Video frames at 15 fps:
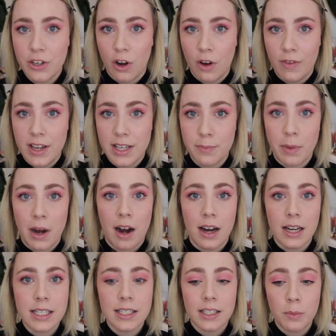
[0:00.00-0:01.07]
of his
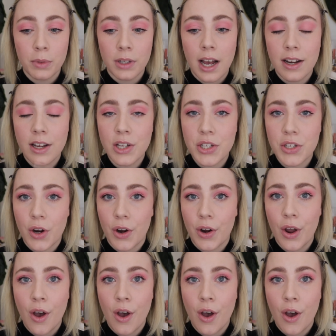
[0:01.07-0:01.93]
past lip liners. So